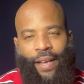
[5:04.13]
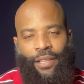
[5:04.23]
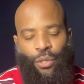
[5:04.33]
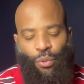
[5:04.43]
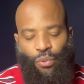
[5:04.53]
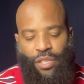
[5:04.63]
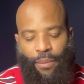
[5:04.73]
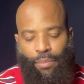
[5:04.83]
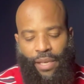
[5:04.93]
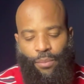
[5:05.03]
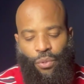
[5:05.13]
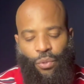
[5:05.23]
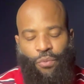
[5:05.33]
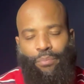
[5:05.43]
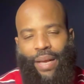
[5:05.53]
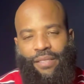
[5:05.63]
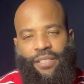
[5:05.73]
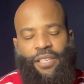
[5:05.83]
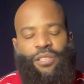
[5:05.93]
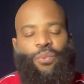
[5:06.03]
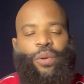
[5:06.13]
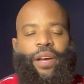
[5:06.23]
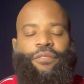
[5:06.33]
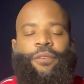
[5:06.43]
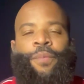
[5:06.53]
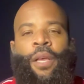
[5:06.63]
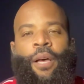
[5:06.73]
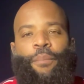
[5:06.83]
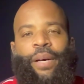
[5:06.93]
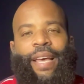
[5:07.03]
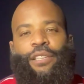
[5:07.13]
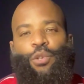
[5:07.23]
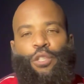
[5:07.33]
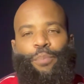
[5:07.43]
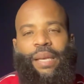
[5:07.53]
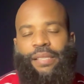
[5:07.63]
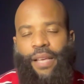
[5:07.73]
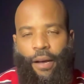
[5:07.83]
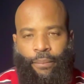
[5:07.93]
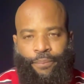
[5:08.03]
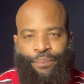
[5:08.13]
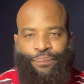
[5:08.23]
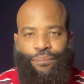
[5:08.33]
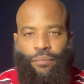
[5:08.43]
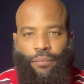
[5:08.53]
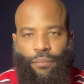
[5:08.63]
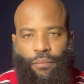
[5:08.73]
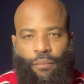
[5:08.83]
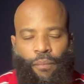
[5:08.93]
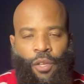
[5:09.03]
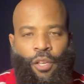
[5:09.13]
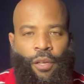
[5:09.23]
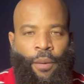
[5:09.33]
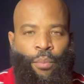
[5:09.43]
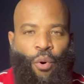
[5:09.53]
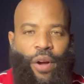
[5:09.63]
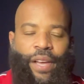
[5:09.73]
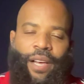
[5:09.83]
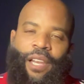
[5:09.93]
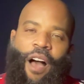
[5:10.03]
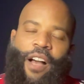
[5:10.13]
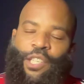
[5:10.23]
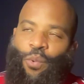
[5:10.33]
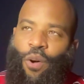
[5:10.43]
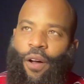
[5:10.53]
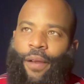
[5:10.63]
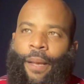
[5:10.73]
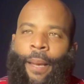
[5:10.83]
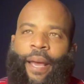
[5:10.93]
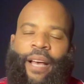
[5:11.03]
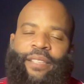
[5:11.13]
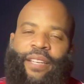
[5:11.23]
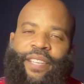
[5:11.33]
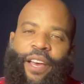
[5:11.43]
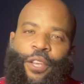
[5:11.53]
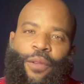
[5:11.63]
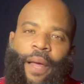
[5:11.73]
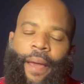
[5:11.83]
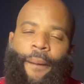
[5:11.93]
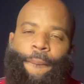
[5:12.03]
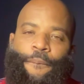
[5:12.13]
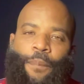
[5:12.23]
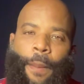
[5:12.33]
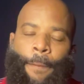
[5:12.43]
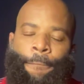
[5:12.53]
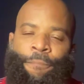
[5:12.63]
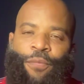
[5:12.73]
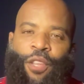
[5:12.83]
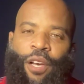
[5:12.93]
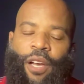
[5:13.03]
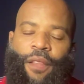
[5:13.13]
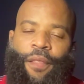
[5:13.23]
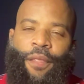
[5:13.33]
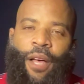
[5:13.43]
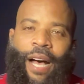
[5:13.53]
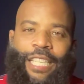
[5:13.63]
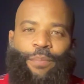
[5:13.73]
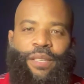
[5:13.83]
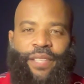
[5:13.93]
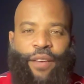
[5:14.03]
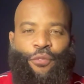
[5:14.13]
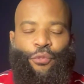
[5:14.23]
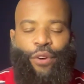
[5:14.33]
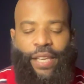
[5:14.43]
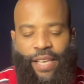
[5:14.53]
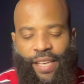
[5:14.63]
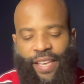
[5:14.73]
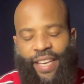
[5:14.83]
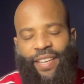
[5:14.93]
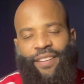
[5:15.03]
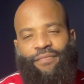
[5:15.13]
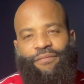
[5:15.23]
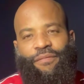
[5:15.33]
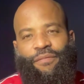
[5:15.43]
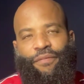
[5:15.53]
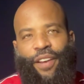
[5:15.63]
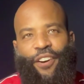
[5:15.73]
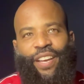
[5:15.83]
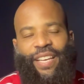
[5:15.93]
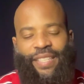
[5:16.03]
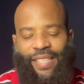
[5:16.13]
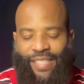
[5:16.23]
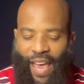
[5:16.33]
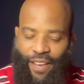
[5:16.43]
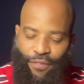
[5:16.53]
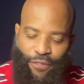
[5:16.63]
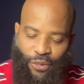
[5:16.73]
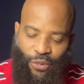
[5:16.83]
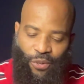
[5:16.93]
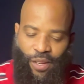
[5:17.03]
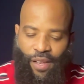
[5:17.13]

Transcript: little subliminal messages and whatever. But guess who speaks up? Your boy Olajuwon. As I tell you, like the husbands, they really get very insightful